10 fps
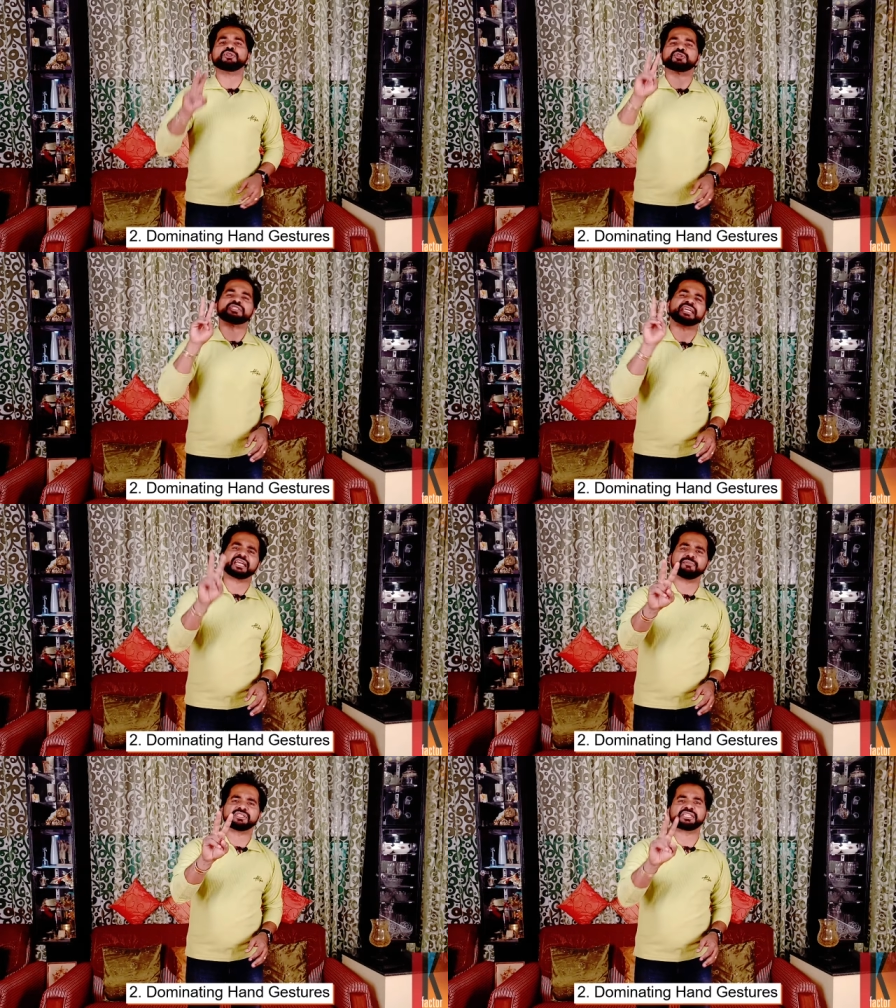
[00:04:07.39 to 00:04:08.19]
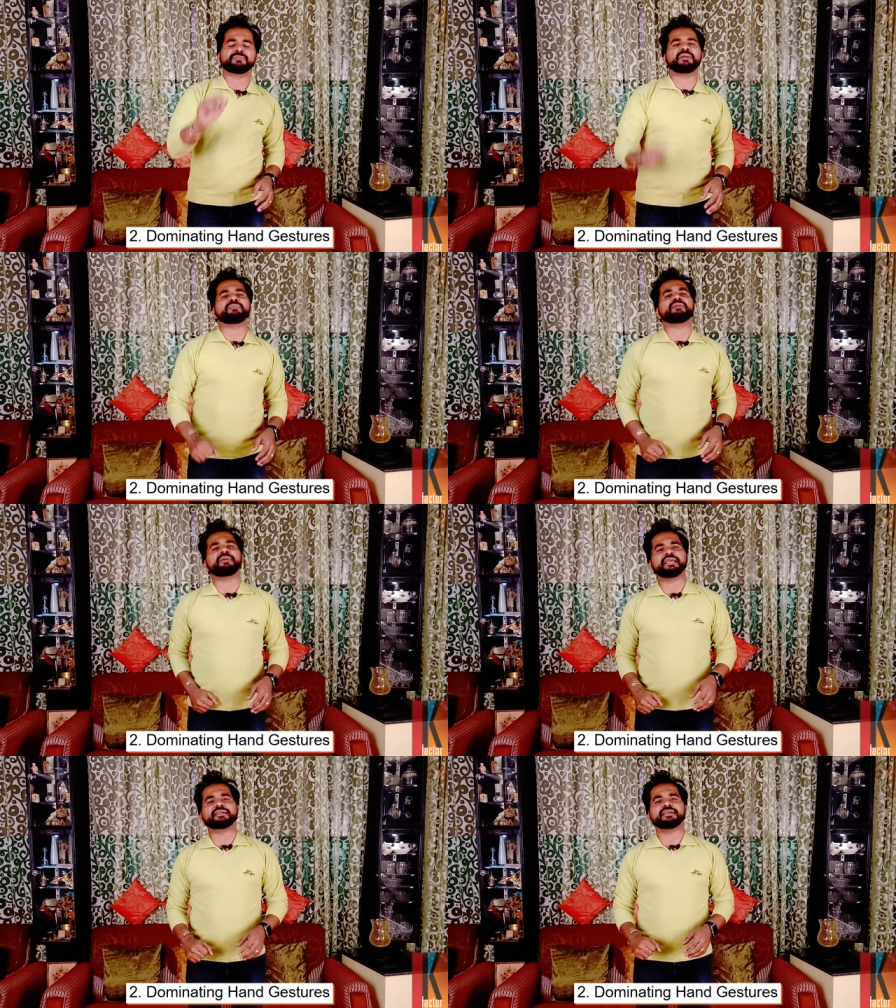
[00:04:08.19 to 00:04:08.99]
So second mistake people
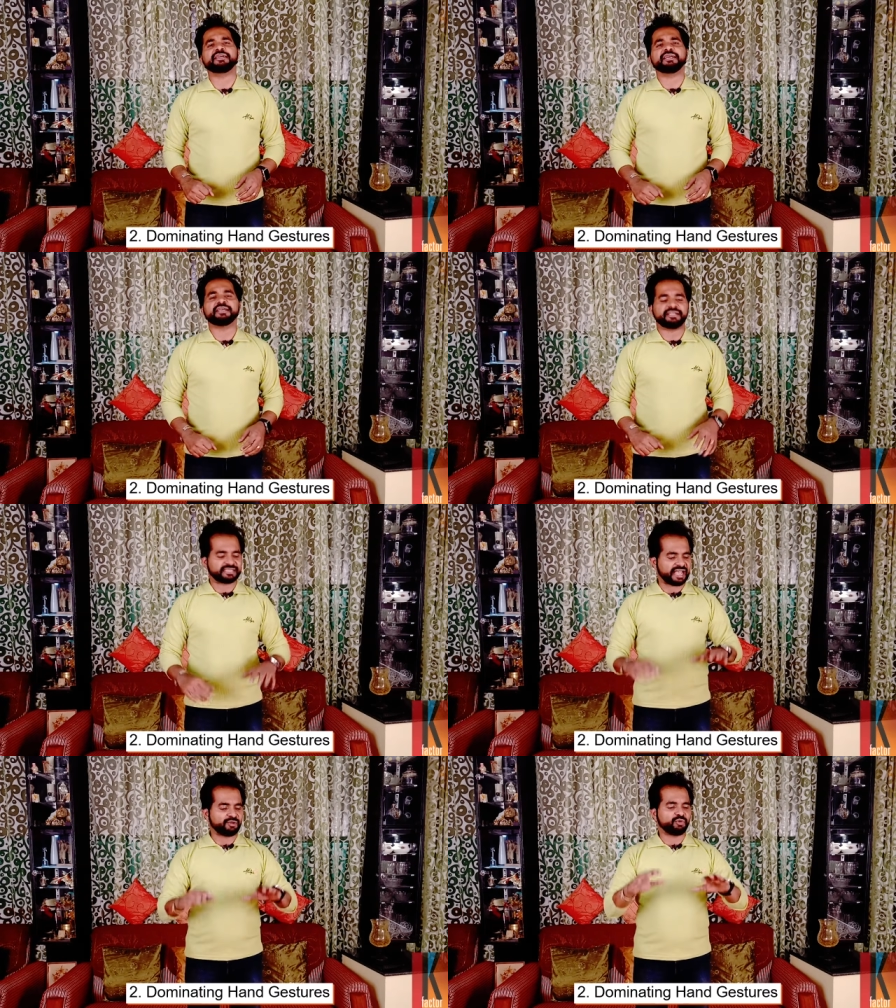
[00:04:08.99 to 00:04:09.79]
make is